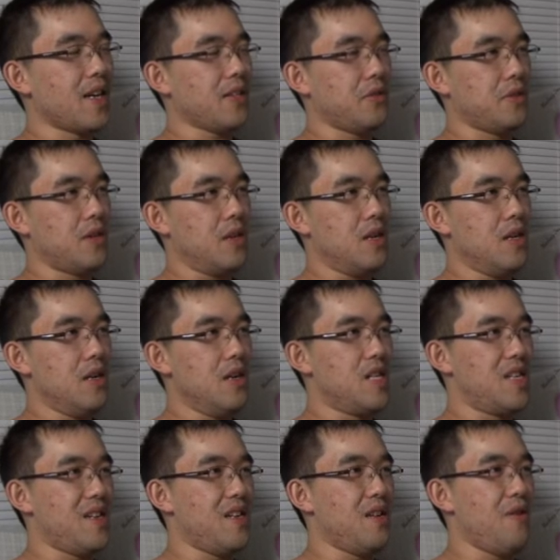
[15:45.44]
an extra.
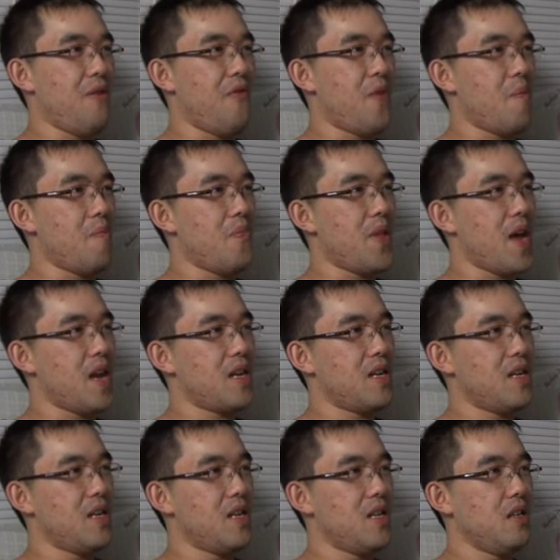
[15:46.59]
Continue from that.
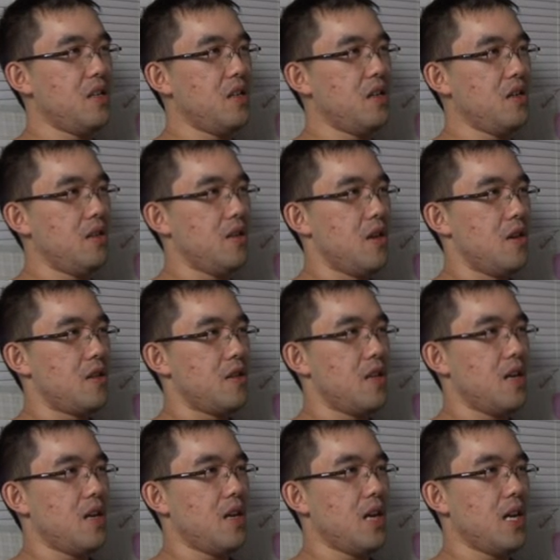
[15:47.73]

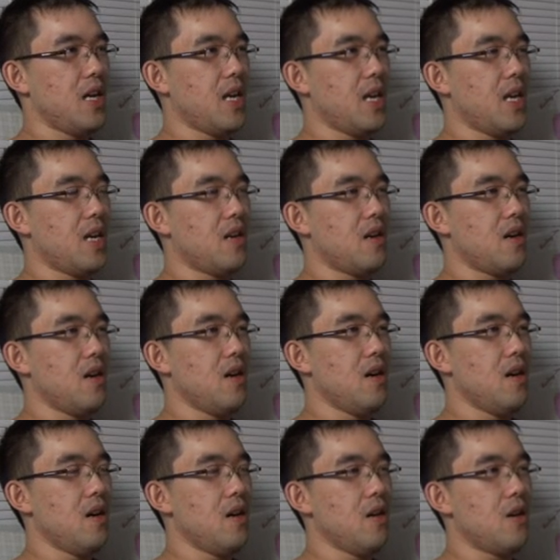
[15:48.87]
Did I get?
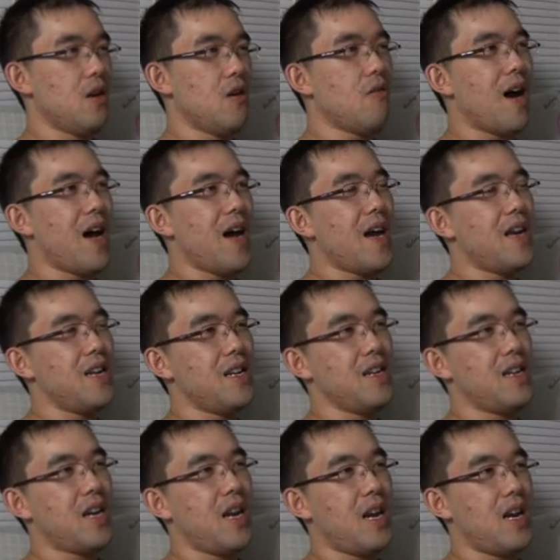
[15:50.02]
Uh, no, I didn't
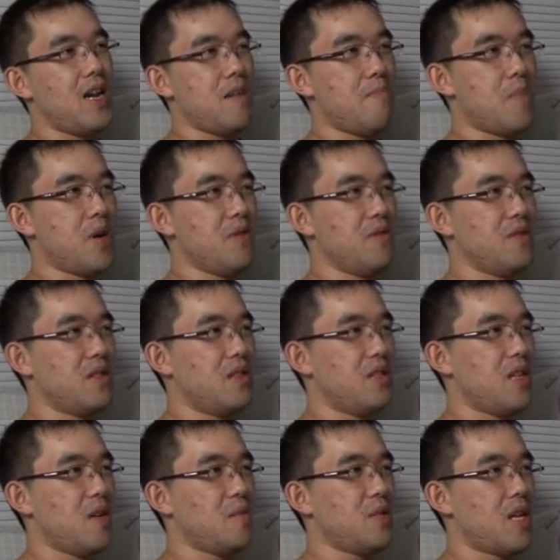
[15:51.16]
get any bonus
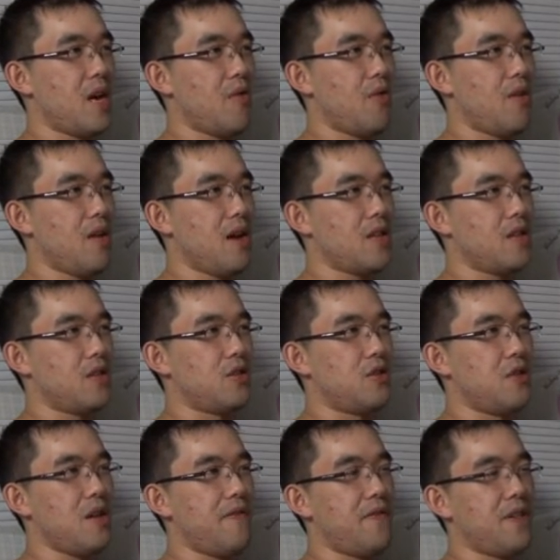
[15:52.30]
gems. Now we're at the tree